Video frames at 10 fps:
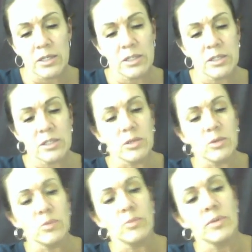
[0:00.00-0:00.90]

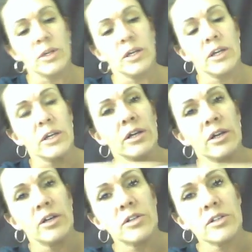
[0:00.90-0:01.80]
So
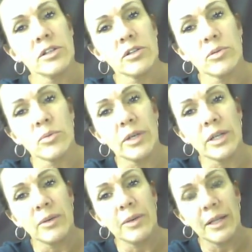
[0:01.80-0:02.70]
there's a little
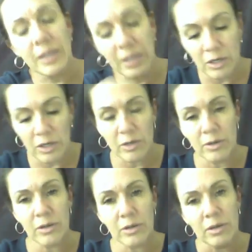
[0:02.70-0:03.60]
ring right
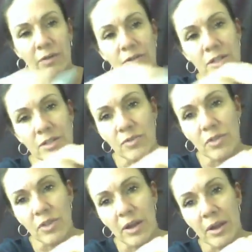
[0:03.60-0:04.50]
here. Obviously that's for
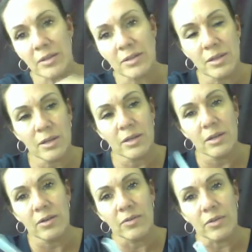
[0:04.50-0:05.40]
that.
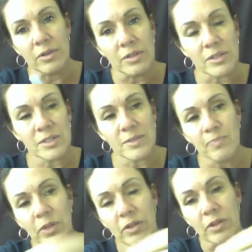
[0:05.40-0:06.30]
This.
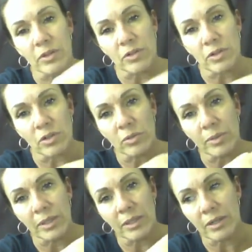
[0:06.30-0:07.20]
And then there's a little
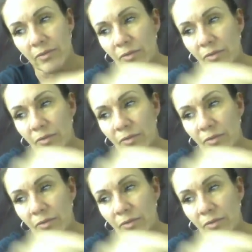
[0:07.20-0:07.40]
ring there